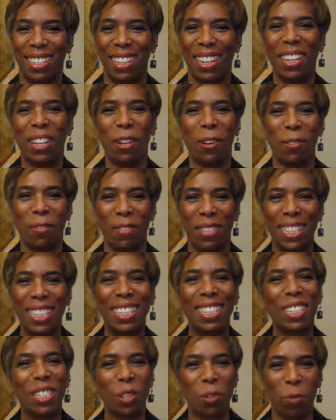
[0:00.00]
Hello,
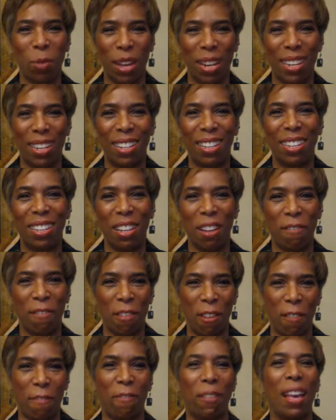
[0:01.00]
this is Loretta
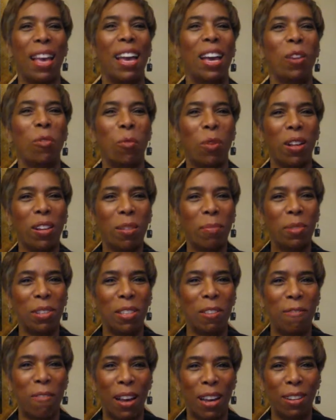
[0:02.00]
Huff, and welcome to
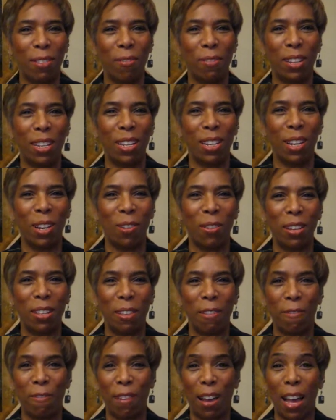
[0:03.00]
the final video in
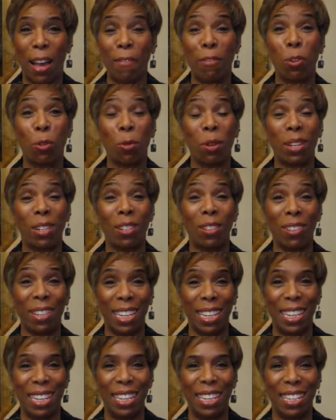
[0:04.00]
the 5 critical
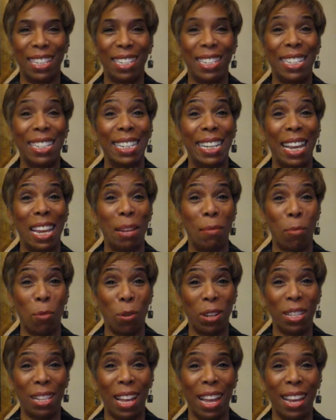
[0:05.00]
keys to gain
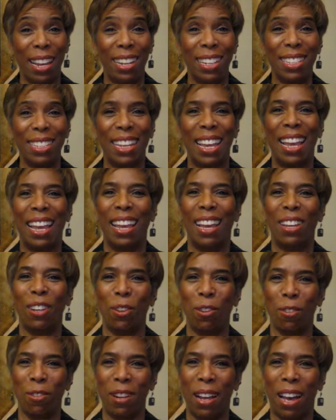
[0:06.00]
more clients and
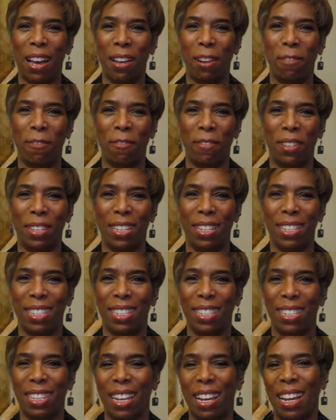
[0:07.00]
earn higher
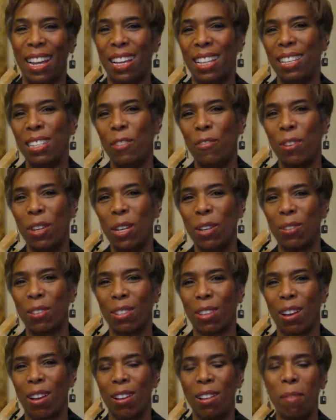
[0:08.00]
fees. This video
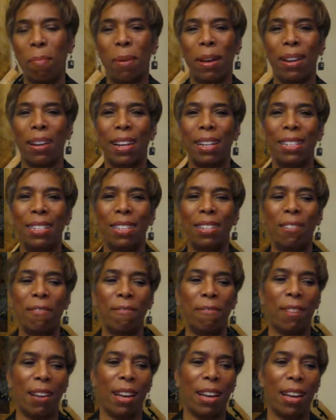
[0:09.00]
is all about
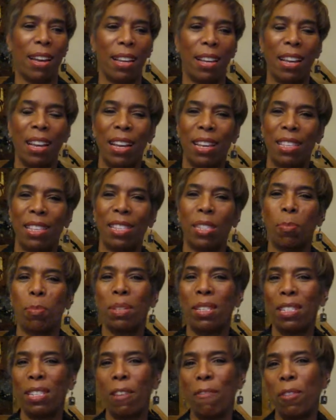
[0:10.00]
identifying the
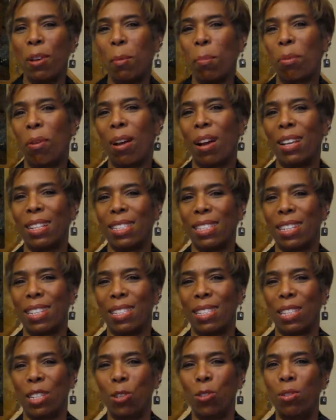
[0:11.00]
specific
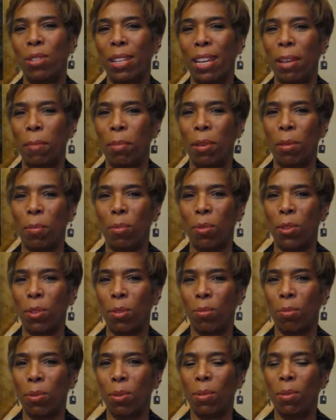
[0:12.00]
process that you take people
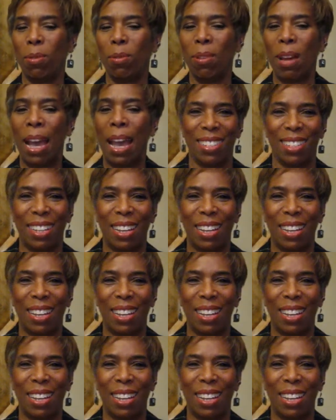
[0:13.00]
through